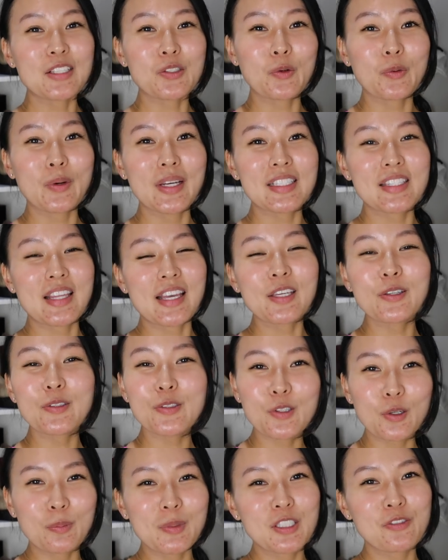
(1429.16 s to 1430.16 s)
As always, thank you
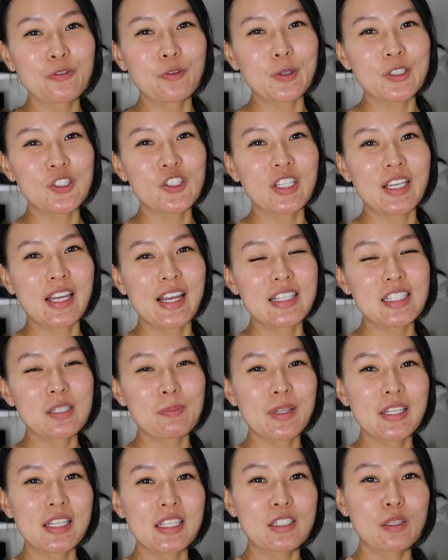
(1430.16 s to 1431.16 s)
so much for watching and
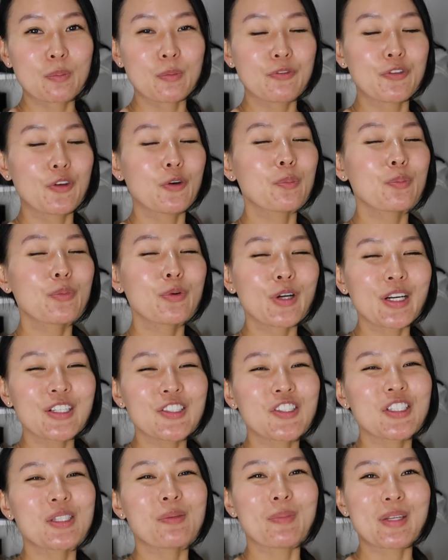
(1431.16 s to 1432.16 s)
spending some of your
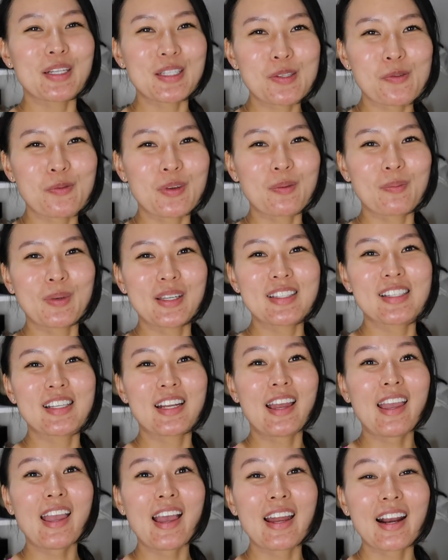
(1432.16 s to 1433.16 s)
precious minutes with me
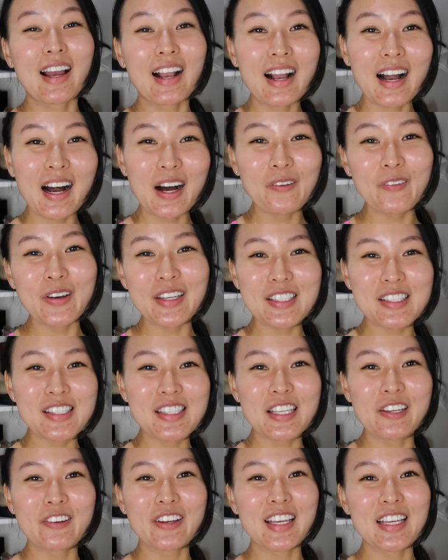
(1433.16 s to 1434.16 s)
today, and I can't wait to
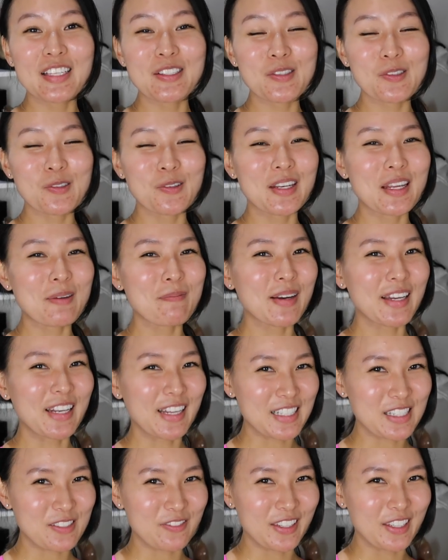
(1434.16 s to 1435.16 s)
see you again soon in my
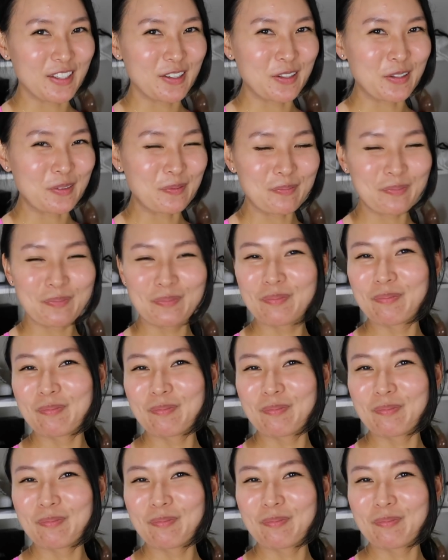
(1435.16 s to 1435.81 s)
next video.